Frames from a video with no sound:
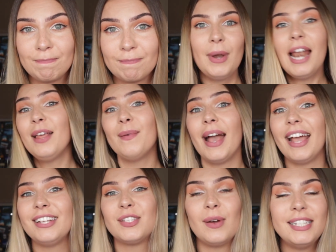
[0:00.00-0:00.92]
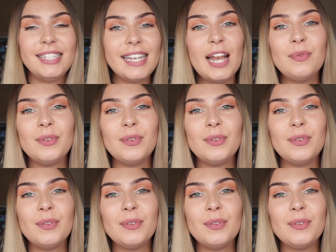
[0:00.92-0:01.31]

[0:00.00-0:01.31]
But anyway, so I stayed